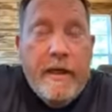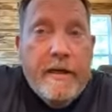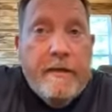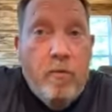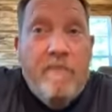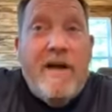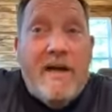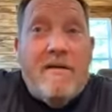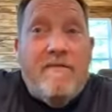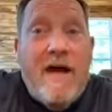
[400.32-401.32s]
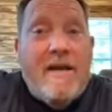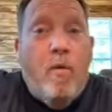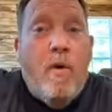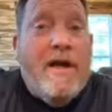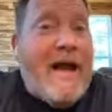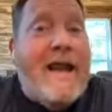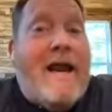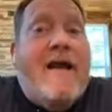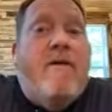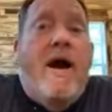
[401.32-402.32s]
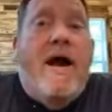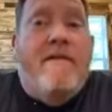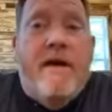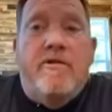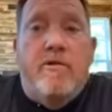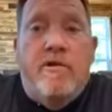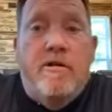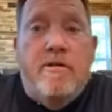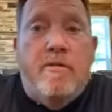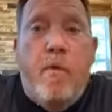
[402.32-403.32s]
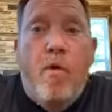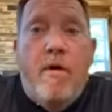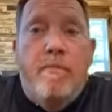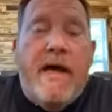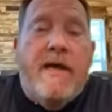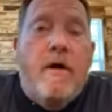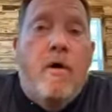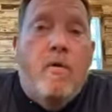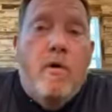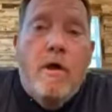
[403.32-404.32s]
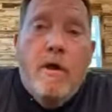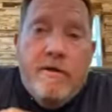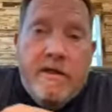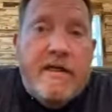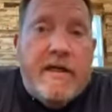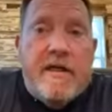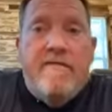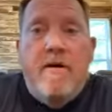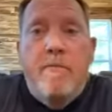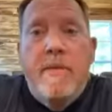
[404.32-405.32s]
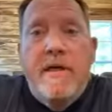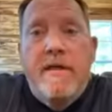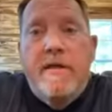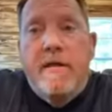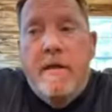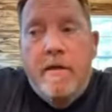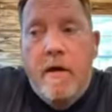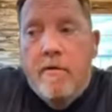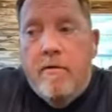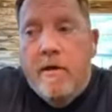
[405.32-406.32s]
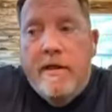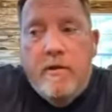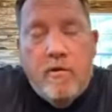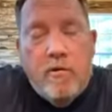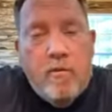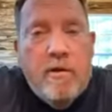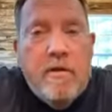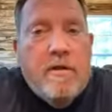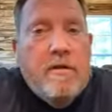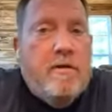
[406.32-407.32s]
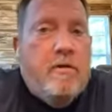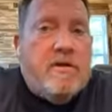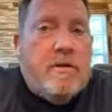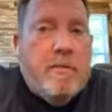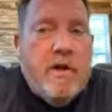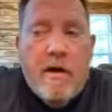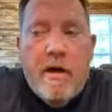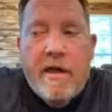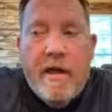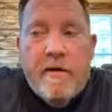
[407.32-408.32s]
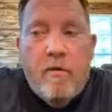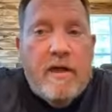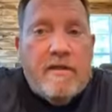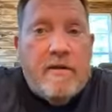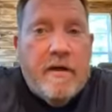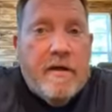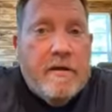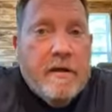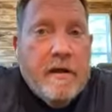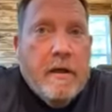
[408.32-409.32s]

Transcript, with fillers: And we've got to find a way. I, I don't have answers at this point, but I know the executive committee and other leaders within the USWRA, I know that's a,